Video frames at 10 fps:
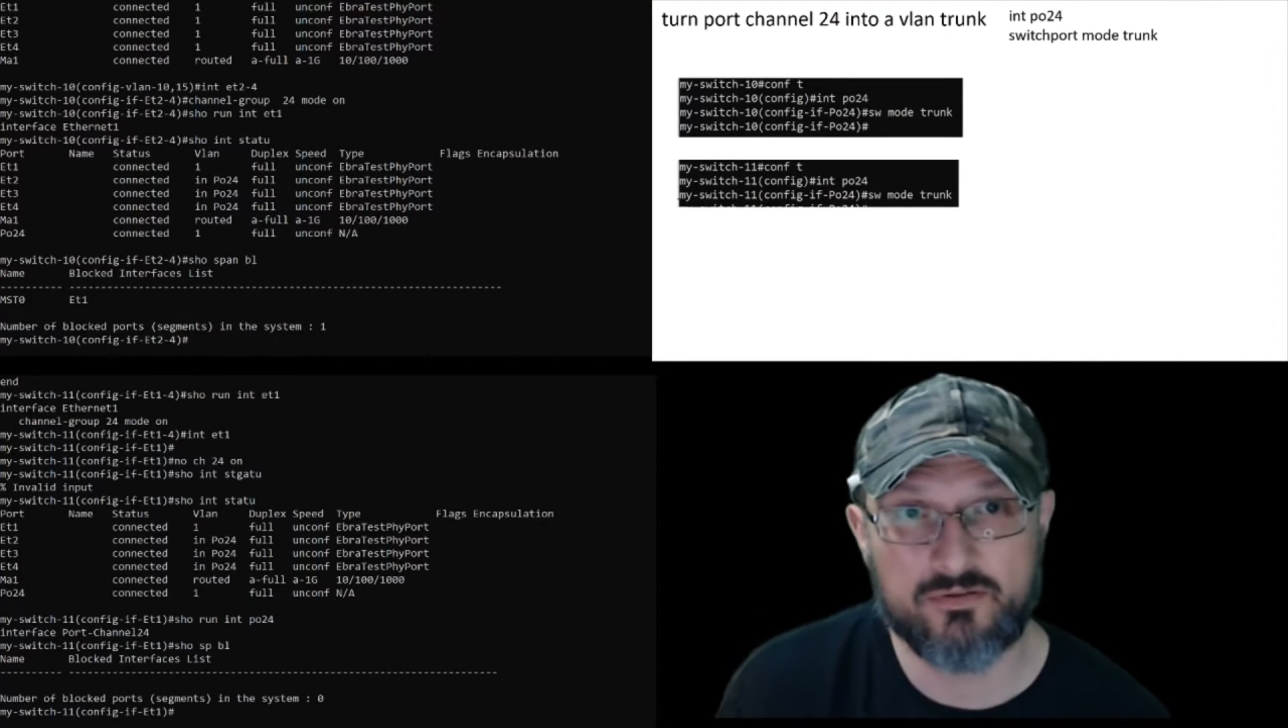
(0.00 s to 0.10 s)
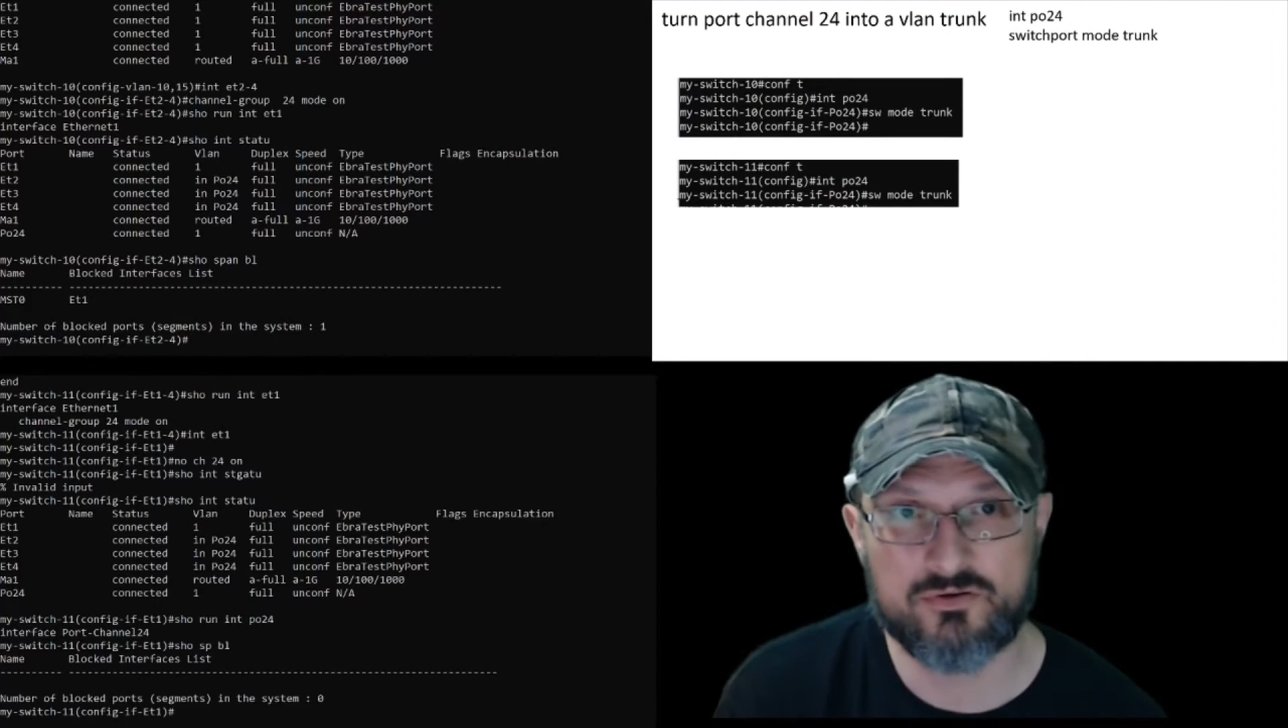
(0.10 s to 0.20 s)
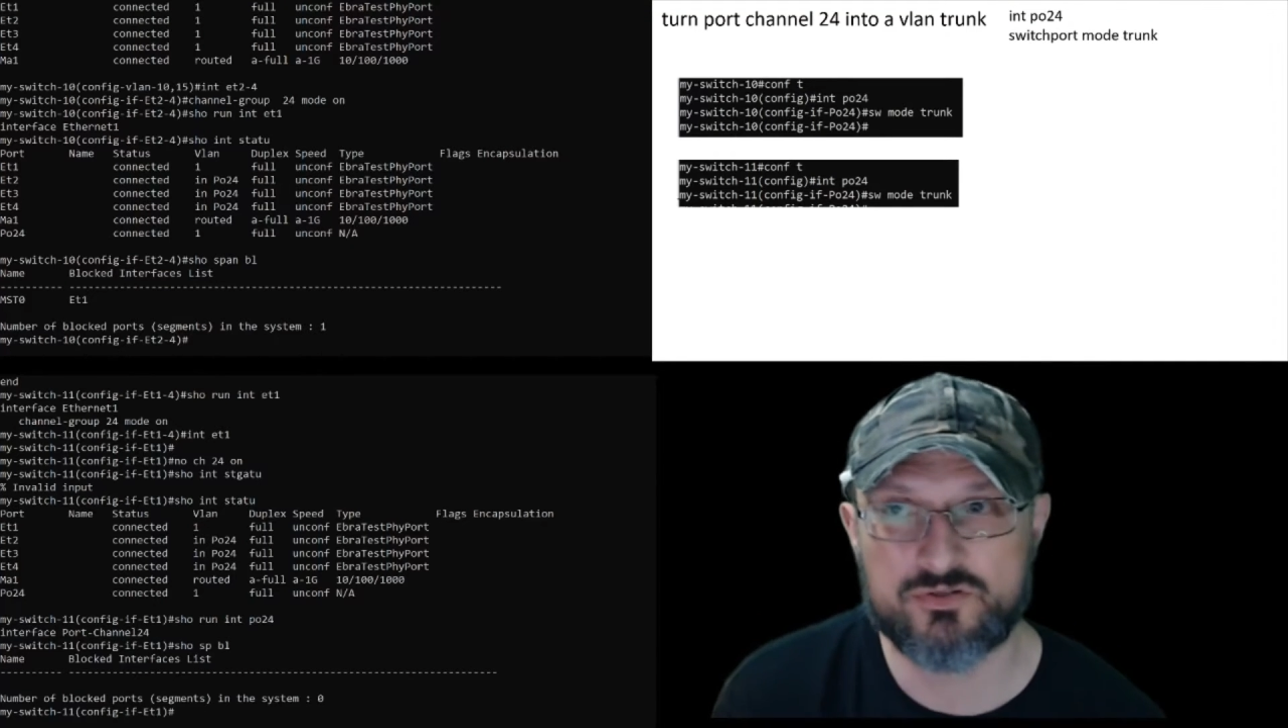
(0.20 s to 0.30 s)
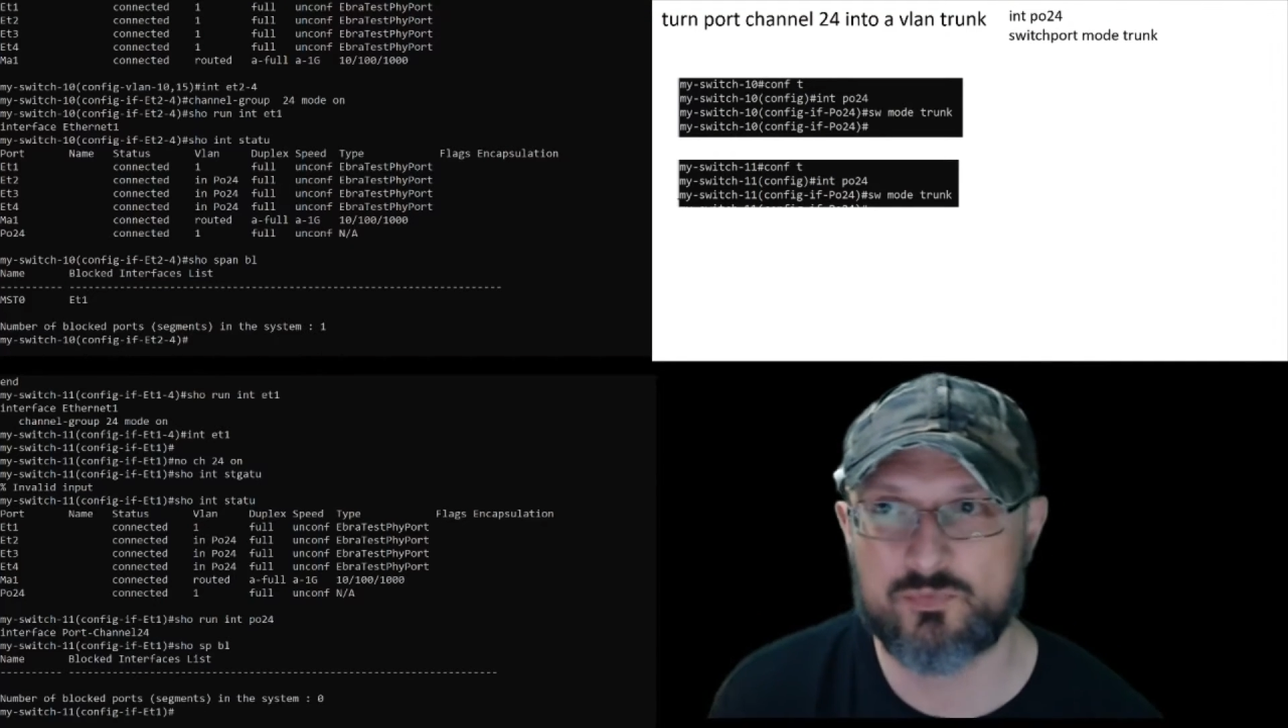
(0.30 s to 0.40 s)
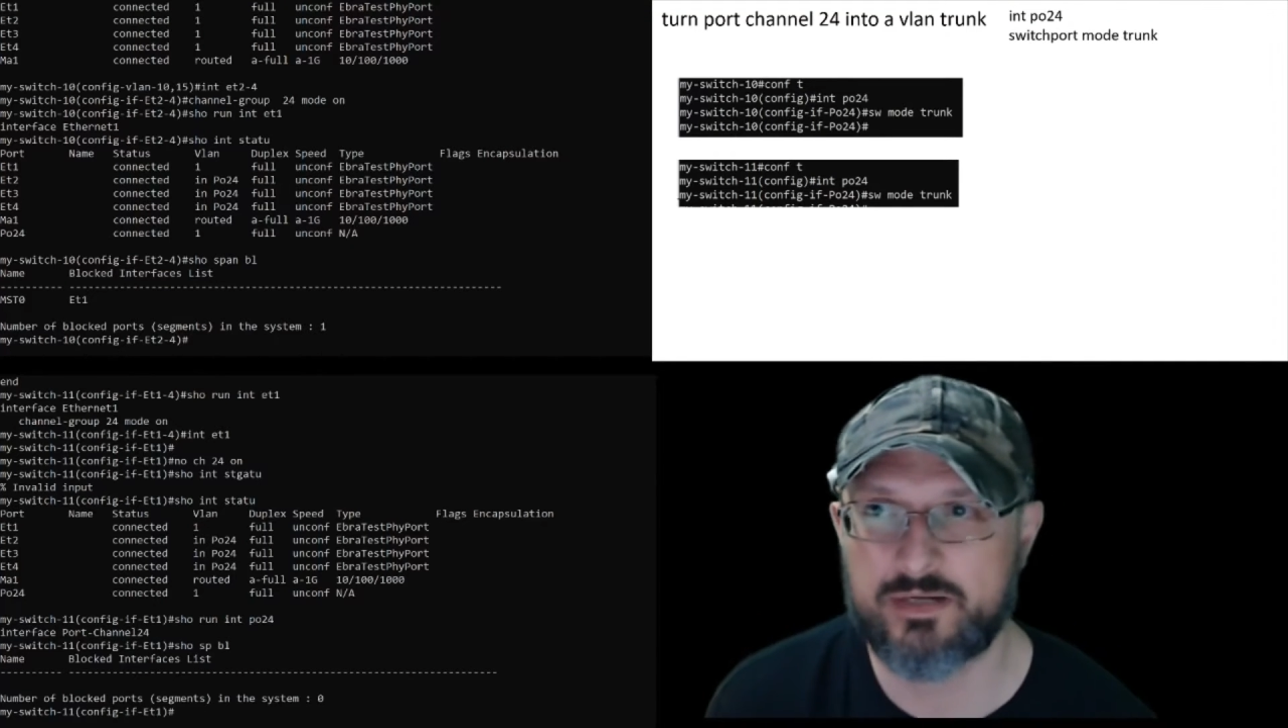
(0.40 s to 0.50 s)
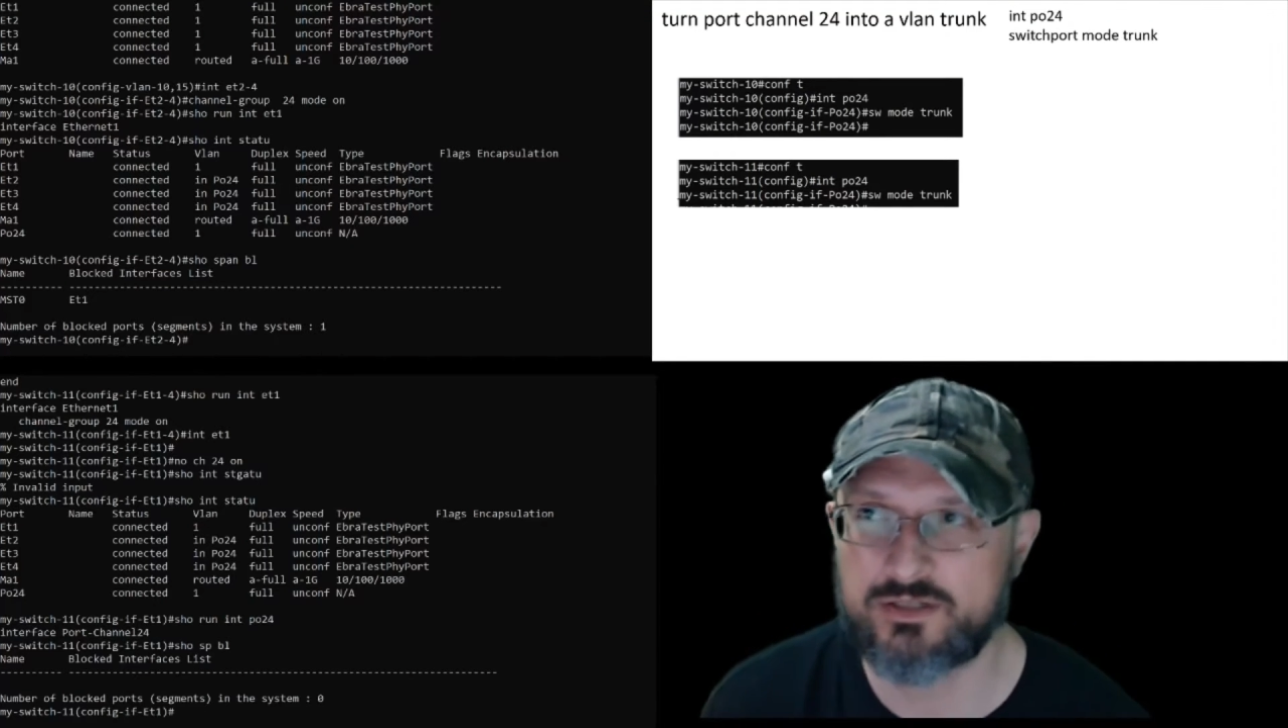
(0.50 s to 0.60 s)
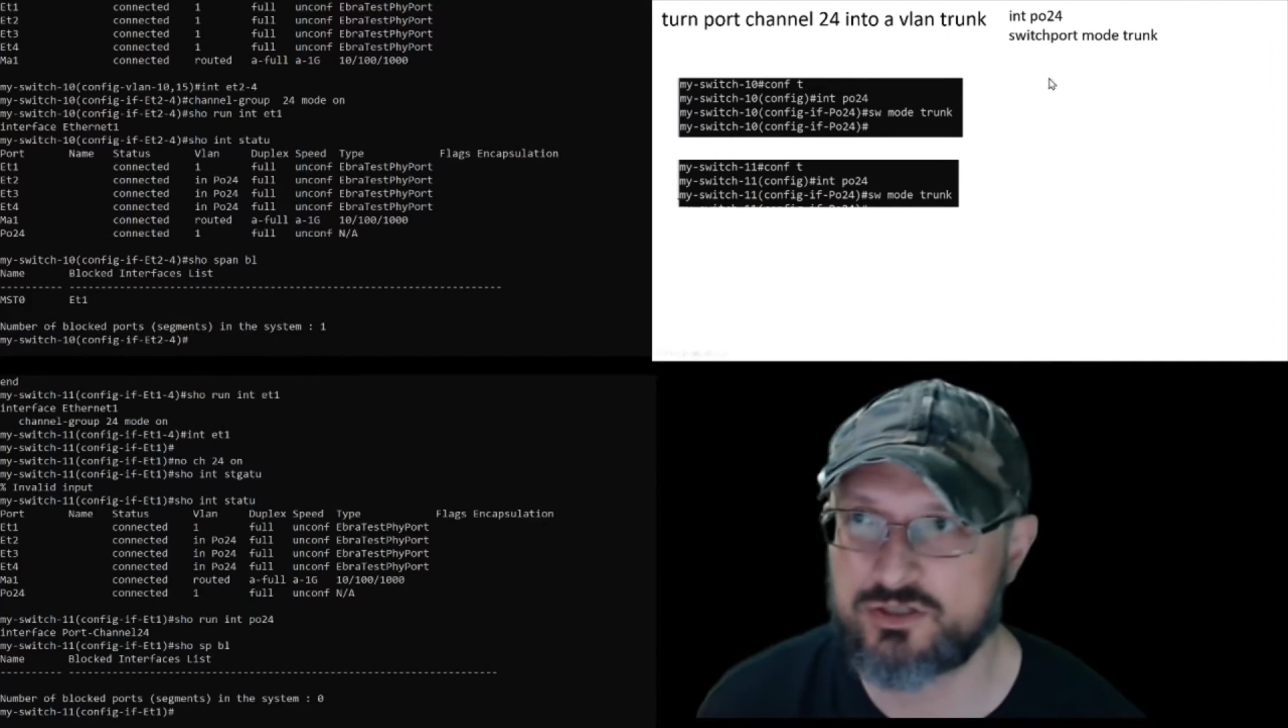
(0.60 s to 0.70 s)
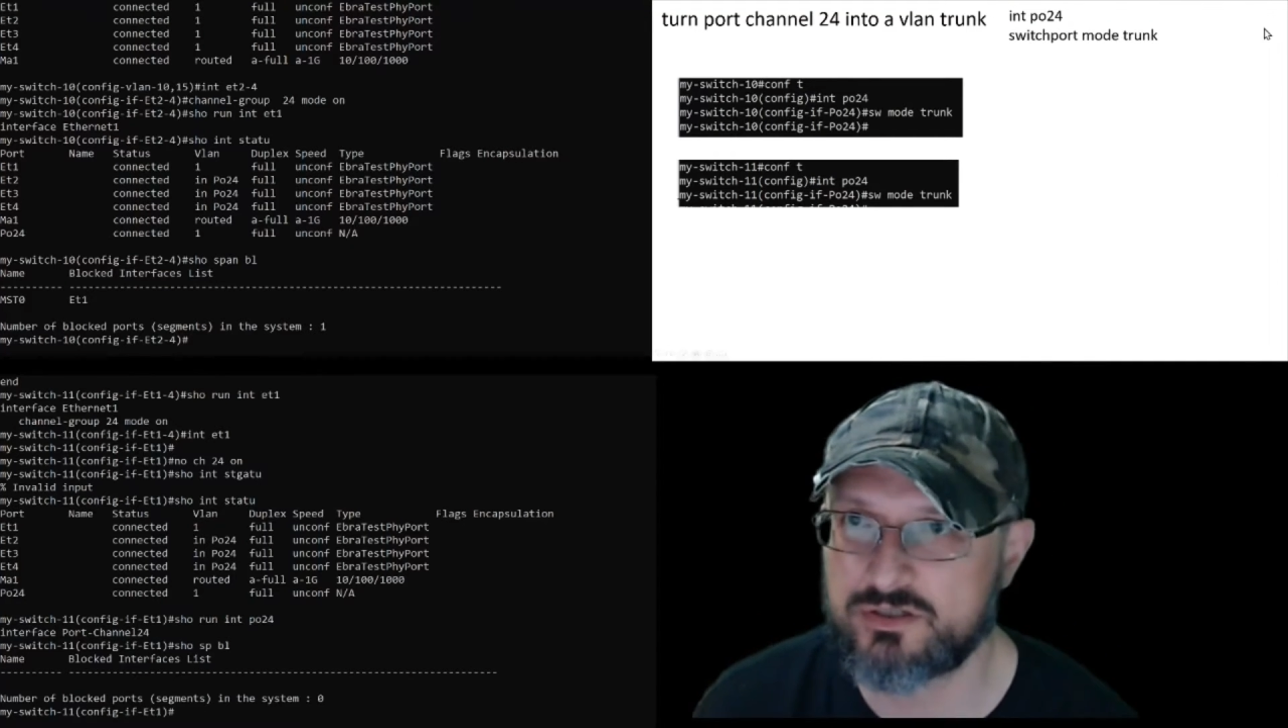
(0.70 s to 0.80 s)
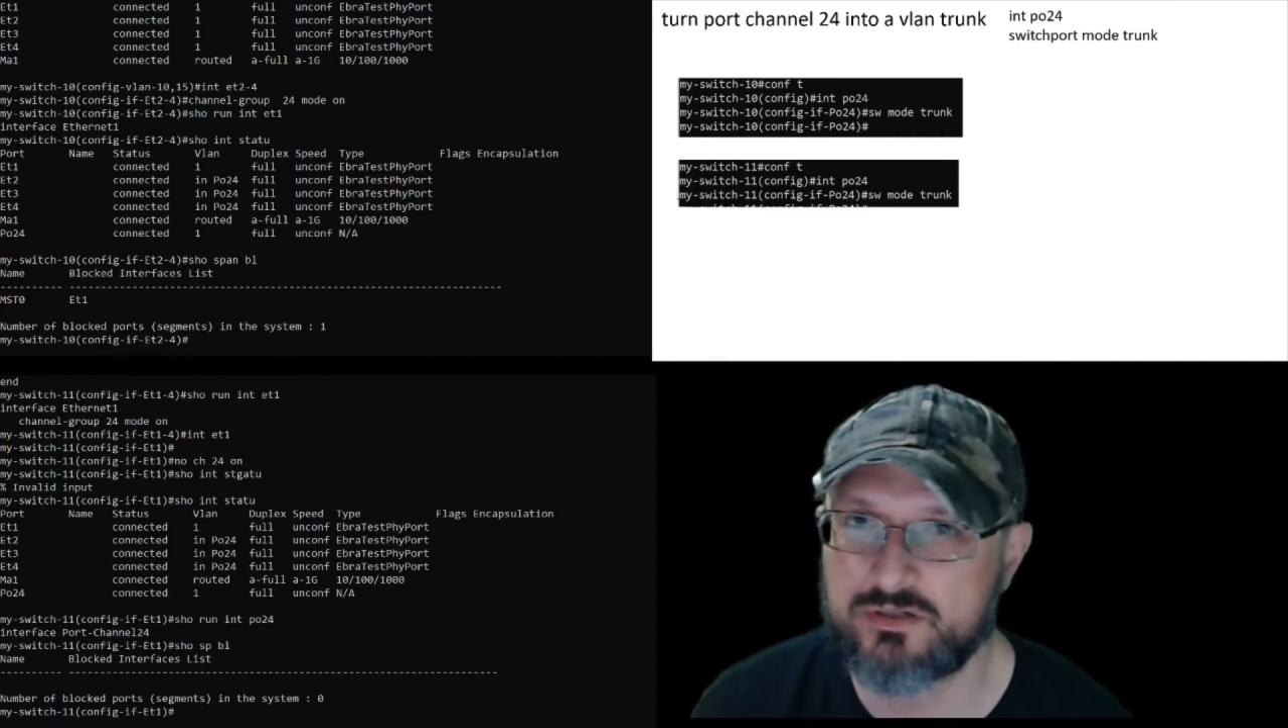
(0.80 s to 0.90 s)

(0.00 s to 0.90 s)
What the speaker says: switch.